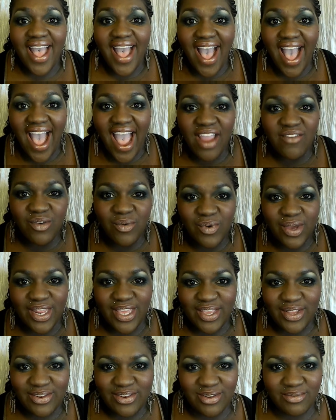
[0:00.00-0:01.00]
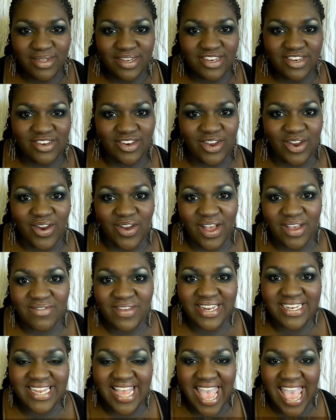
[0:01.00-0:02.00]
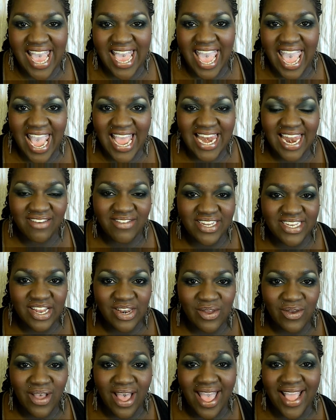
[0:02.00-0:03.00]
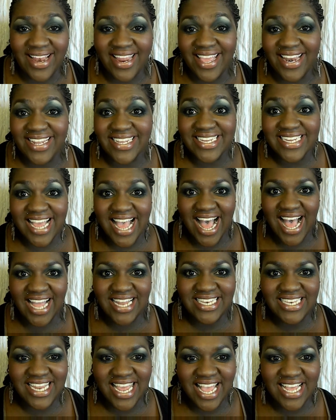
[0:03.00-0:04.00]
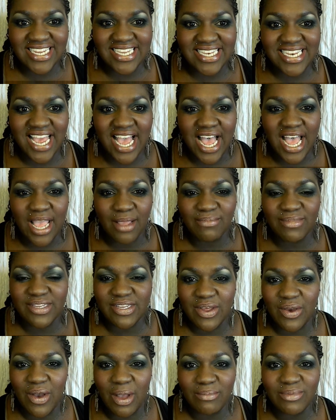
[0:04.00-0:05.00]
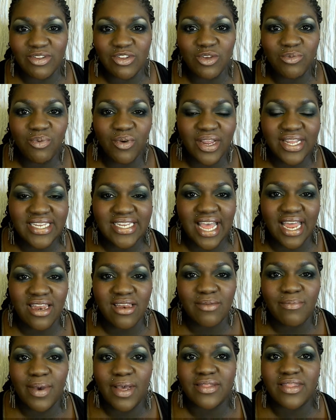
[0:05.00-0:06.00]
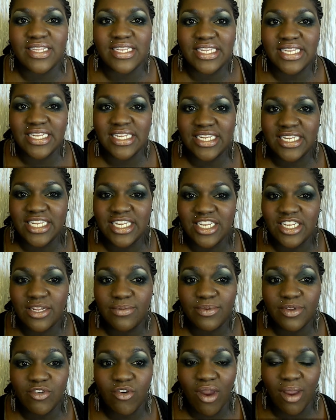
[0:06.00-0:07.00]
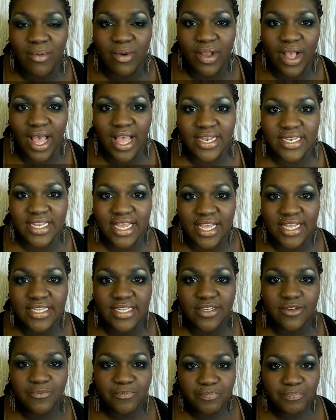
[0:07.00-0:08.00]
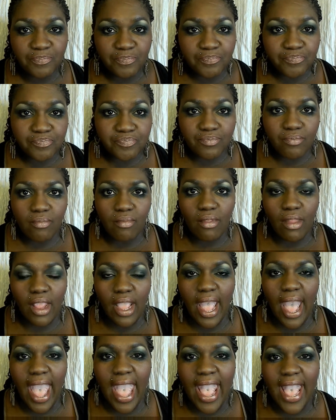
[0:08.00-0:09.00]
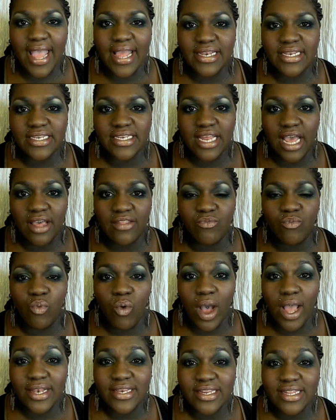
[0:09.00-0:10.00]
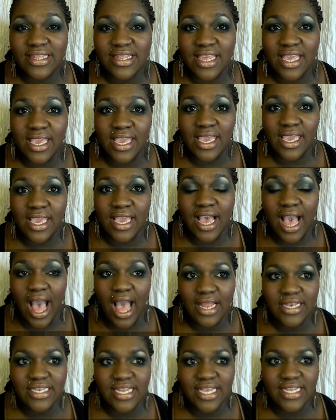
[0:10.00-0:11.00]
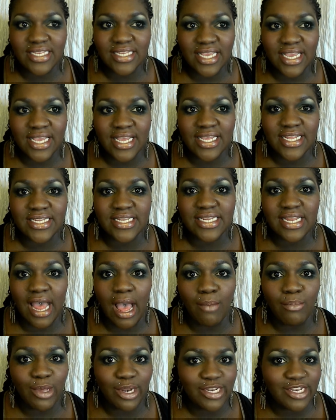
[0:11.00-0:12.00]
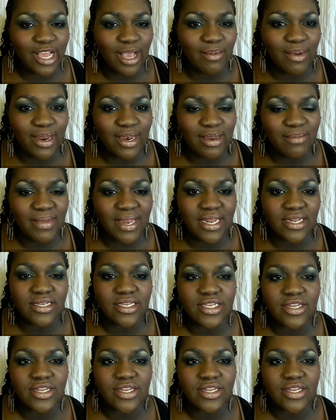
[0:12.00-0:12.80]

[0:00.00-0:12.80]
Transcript: Hi everyone in YouTube, this is your girl Evita, aka La Vita Loca, and it is contest time, so I'm super excited about this. This is a subscriber contest, and what the contest is, I'm going to talk about in a minute.